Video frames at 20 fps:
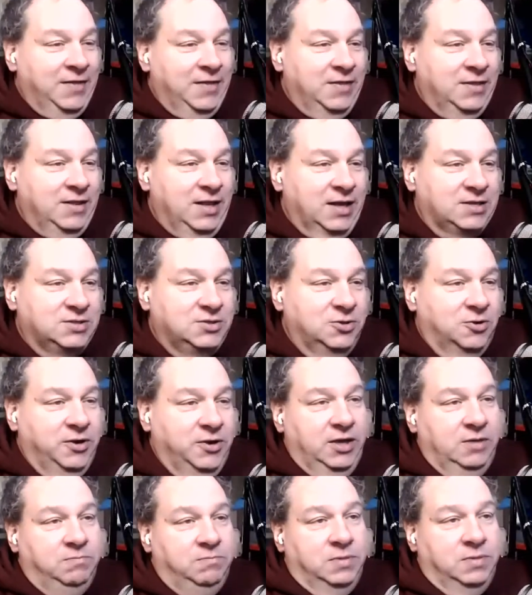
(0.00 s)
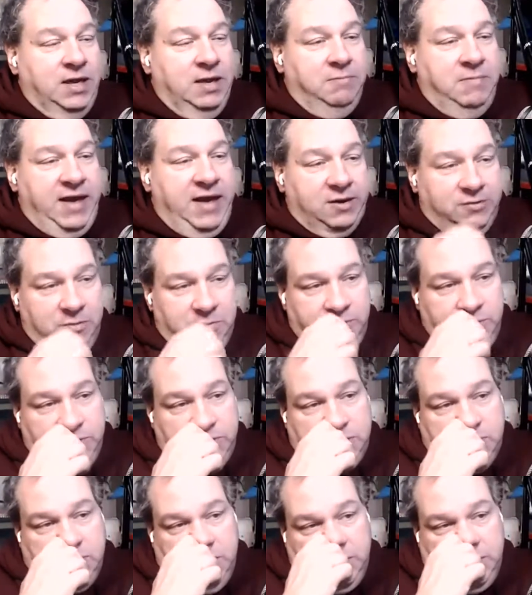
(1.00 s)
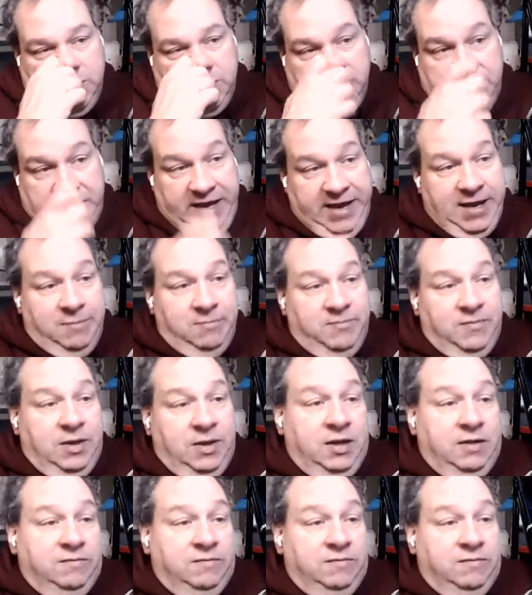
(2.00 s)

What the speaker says: next story, again, Mac rumors. Shazam